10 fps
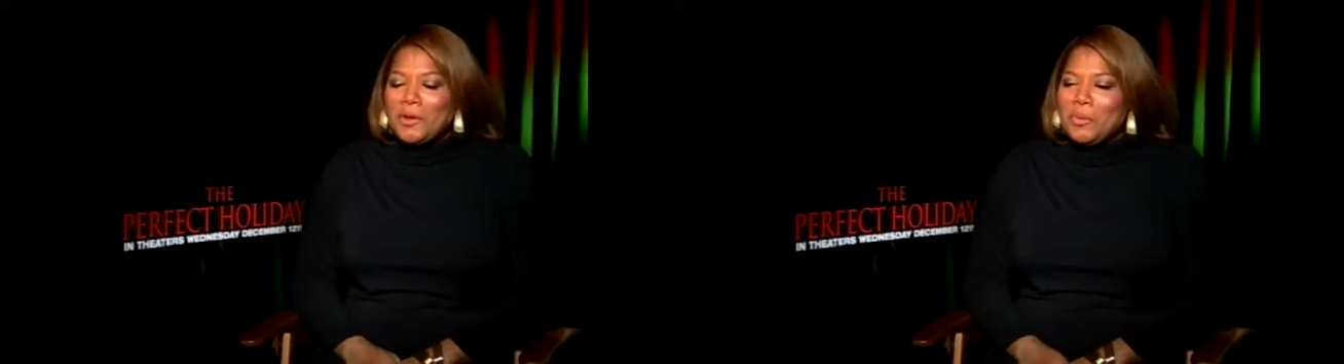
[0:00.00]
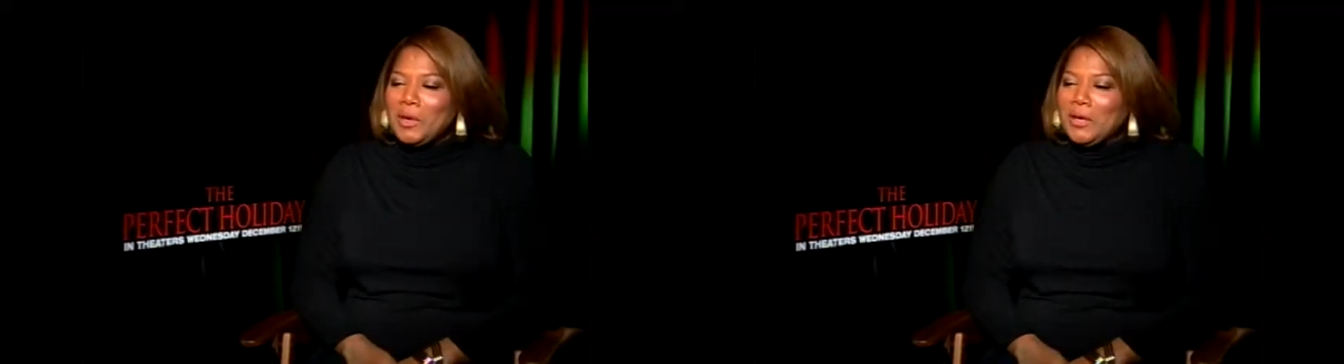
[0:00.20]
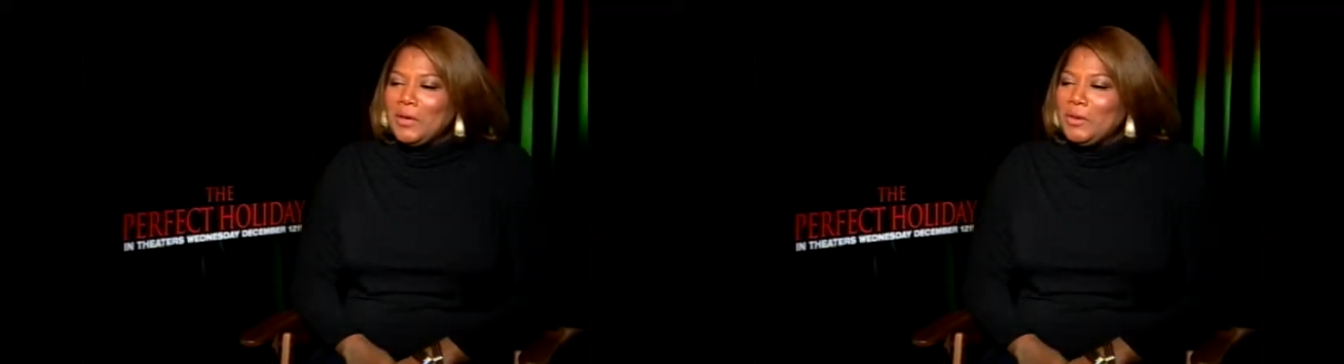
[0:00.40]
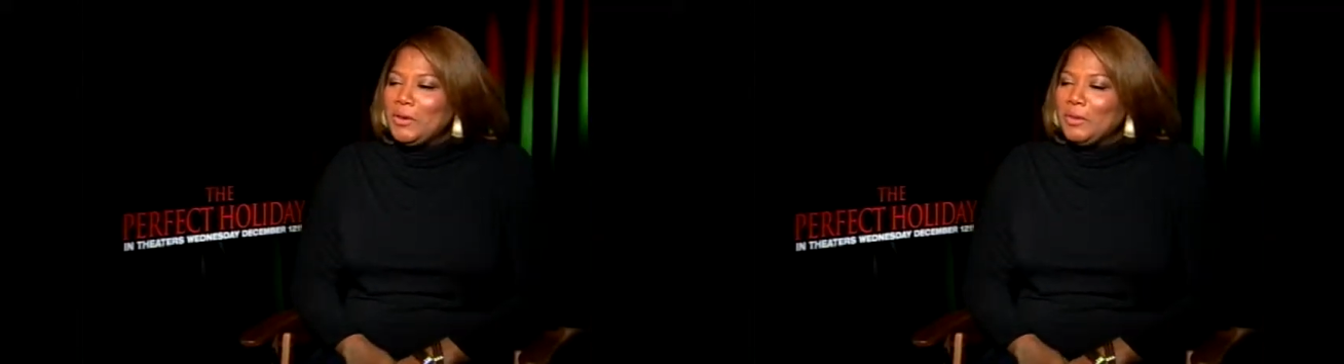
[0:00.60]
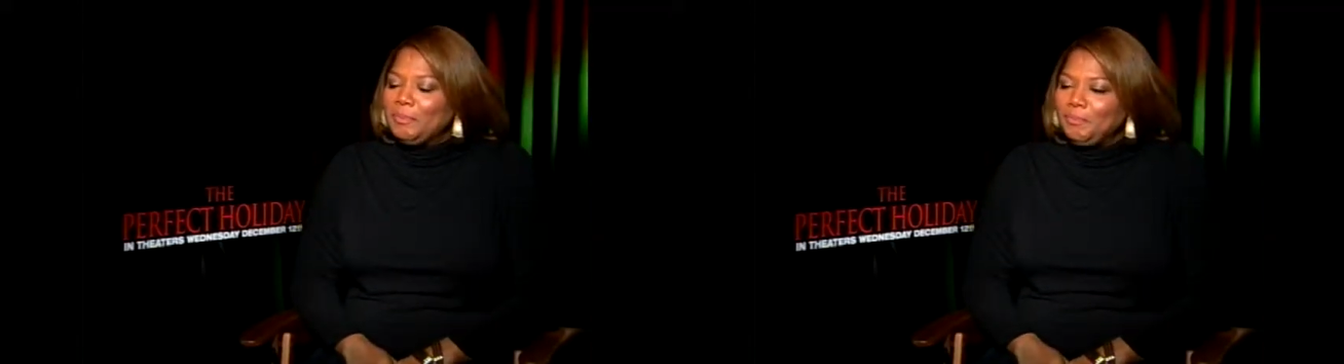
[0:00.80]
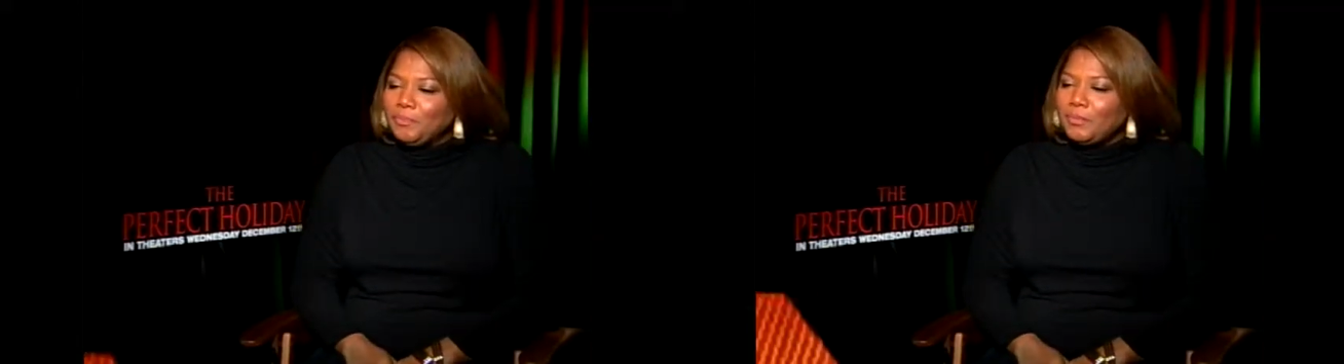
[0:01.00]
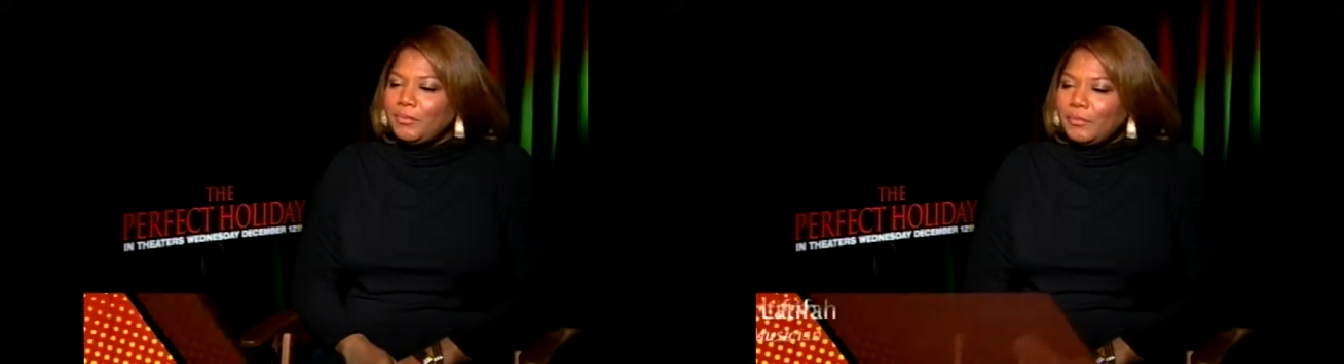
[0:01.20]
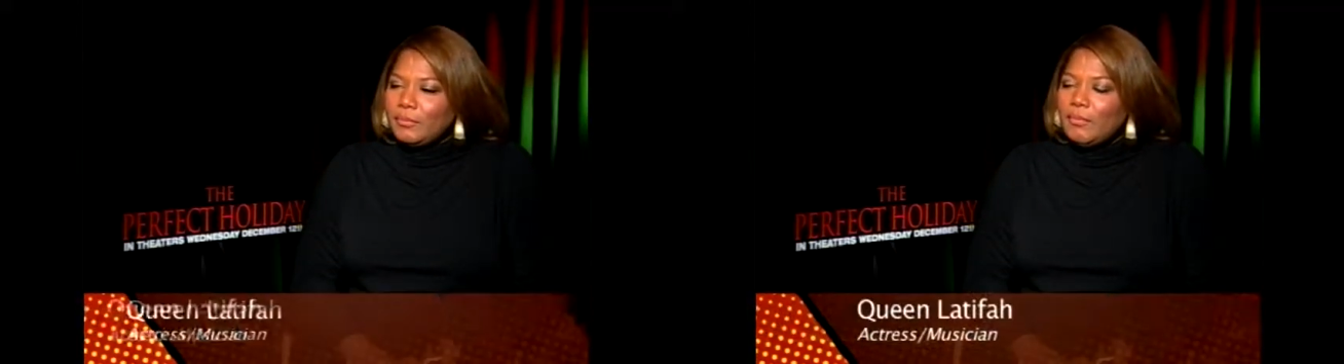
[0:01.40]
told me you could use
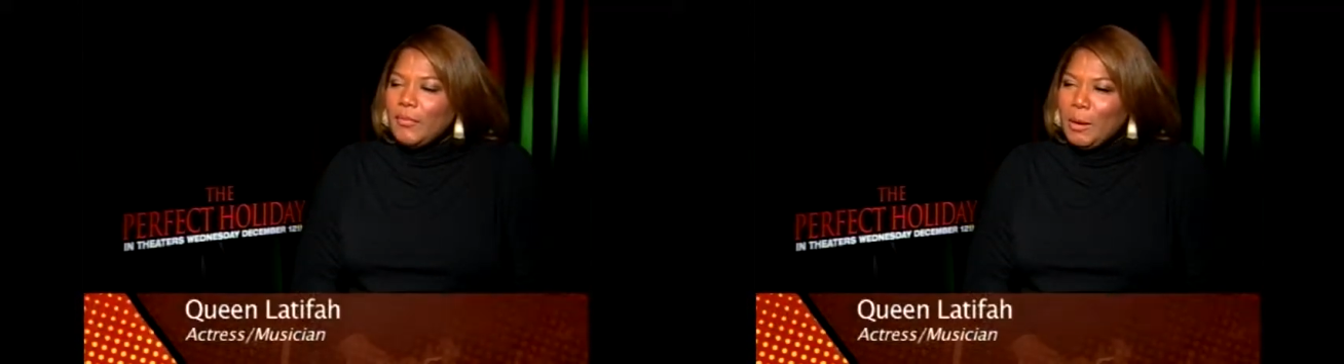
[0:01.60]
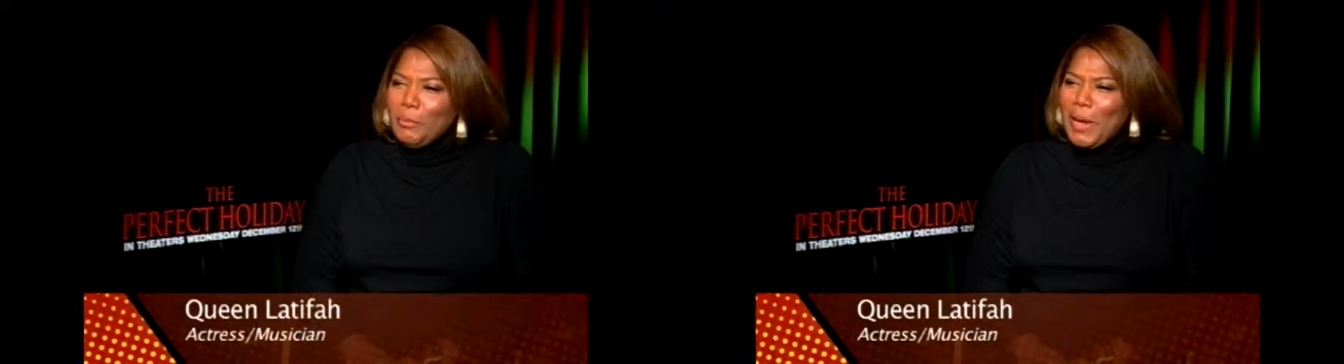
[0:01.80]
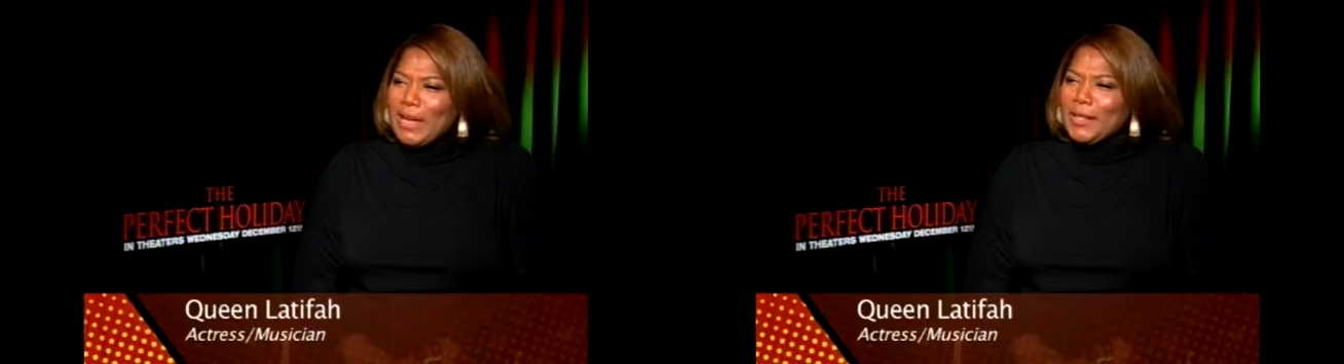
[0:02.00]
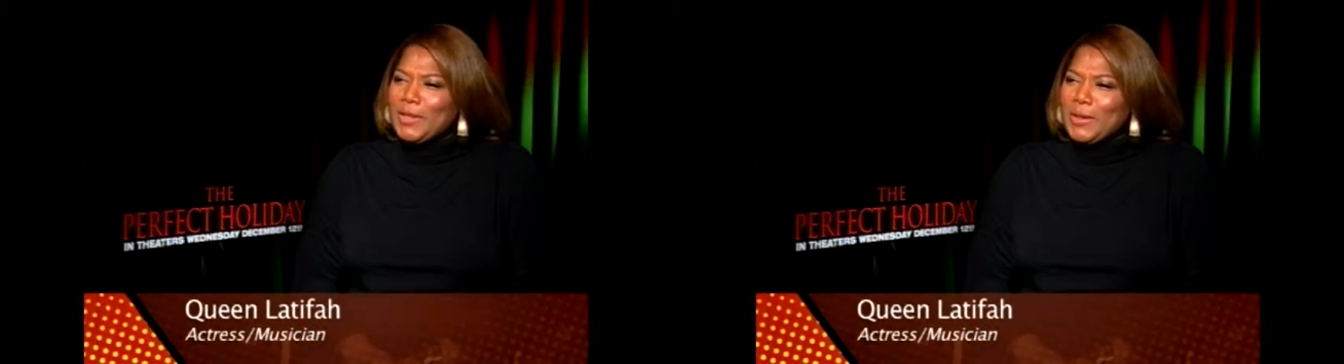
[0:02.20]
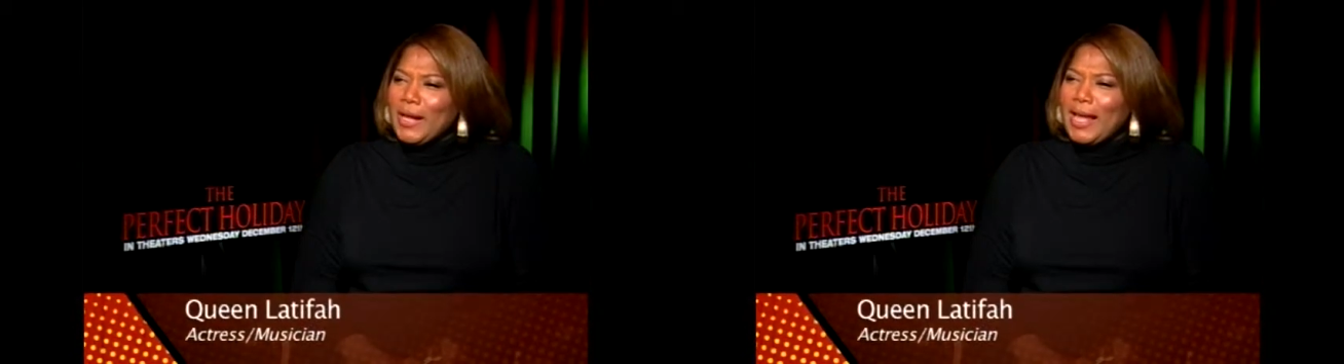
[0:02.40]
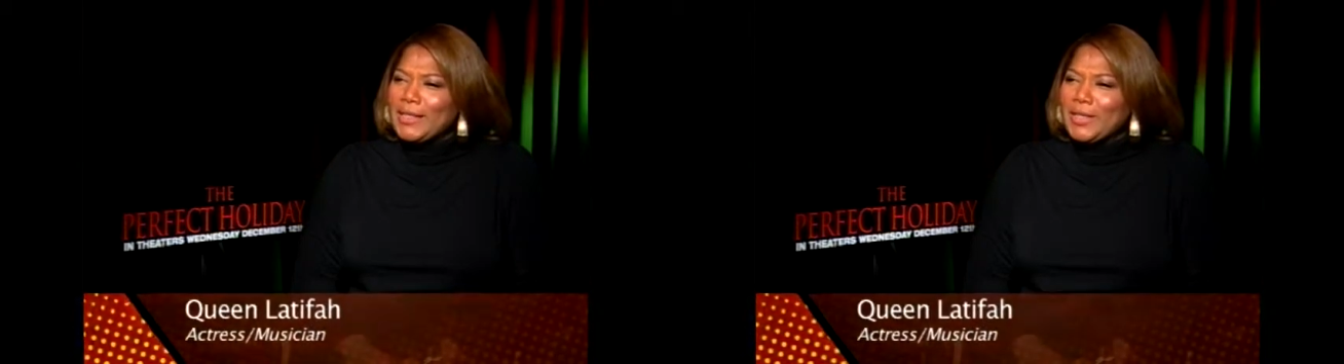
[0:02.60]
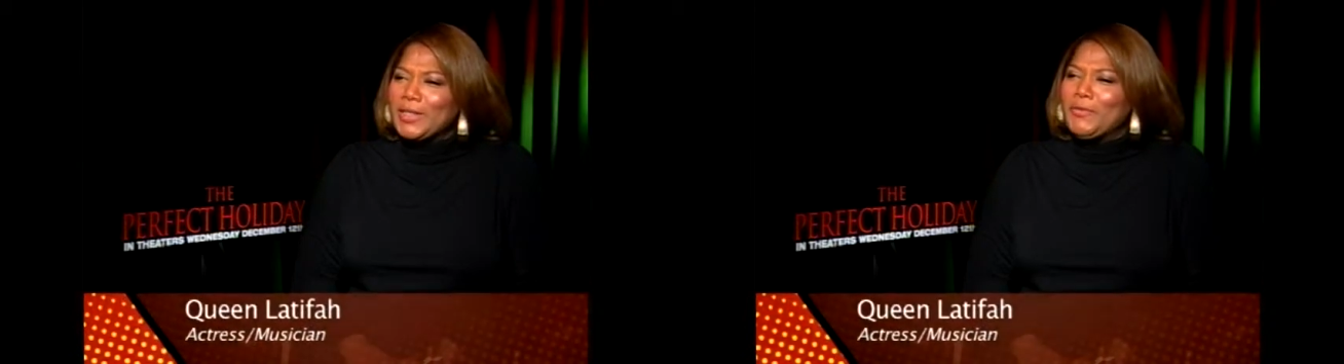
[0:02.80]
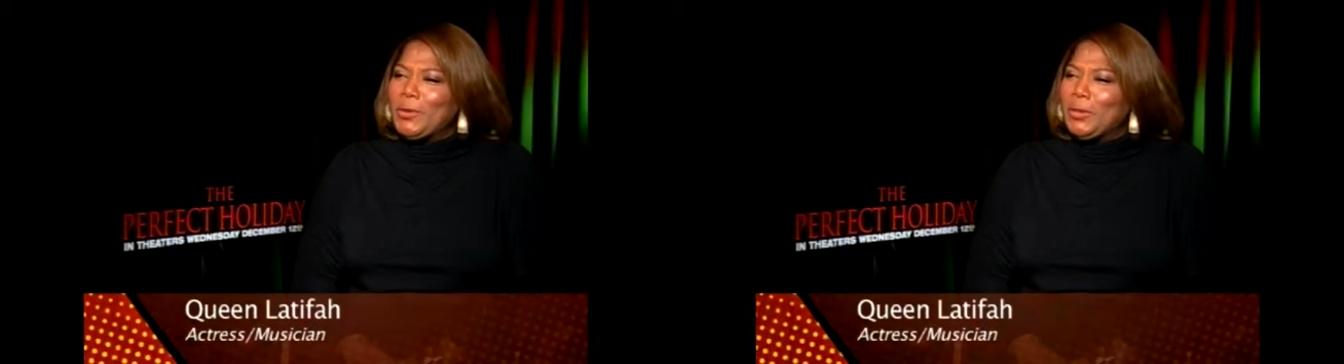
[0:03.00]
baking soda as an
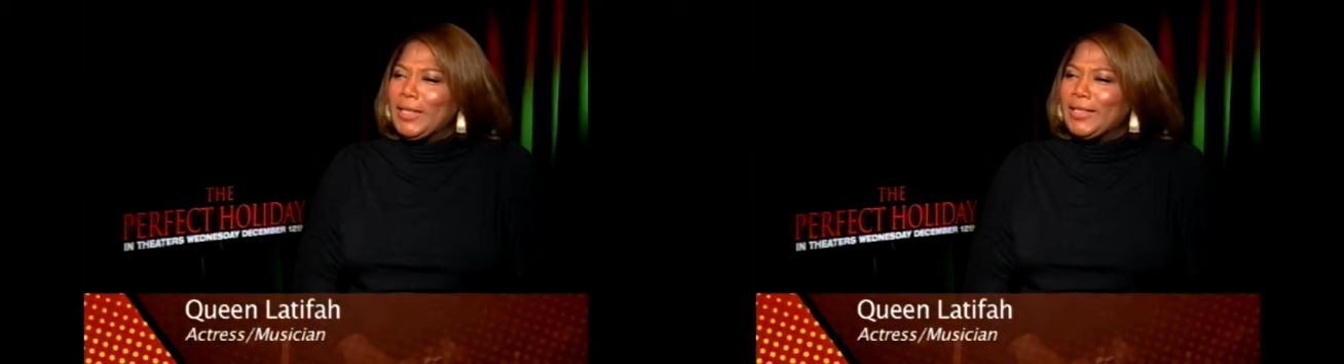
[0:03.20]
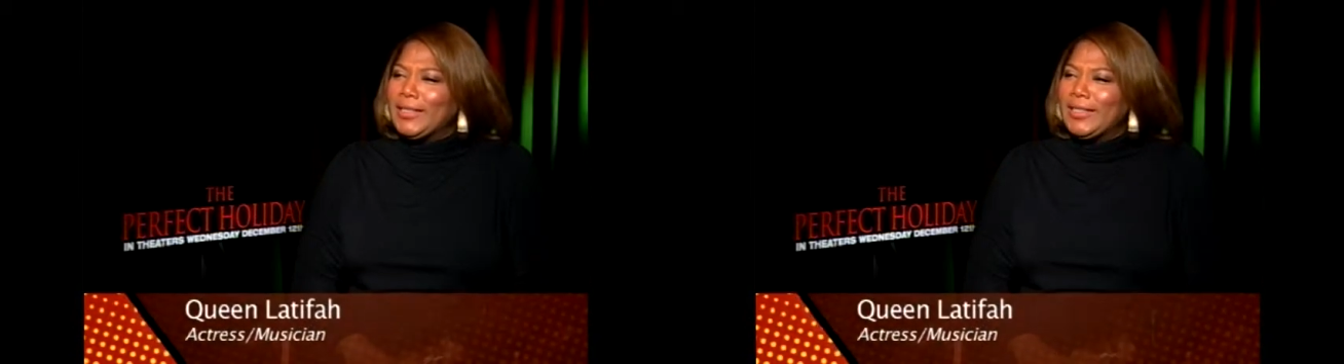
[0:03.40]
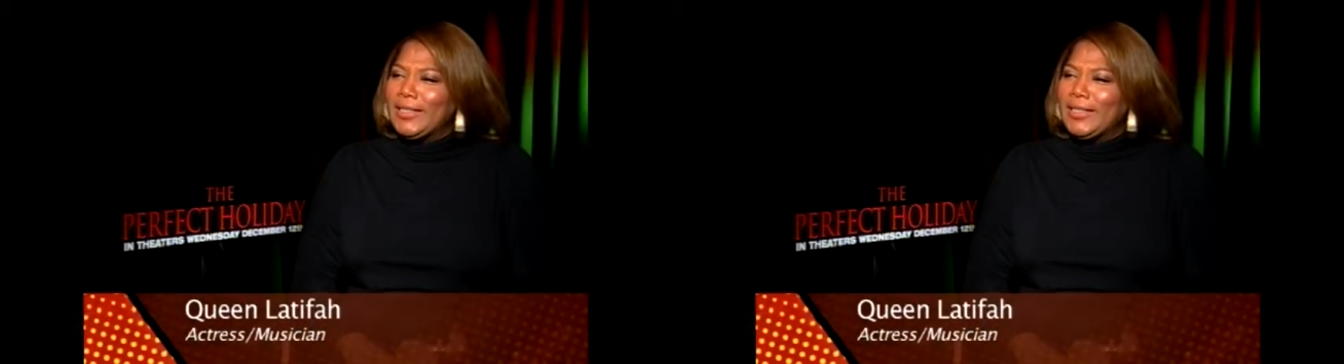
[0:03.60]
exfoliant.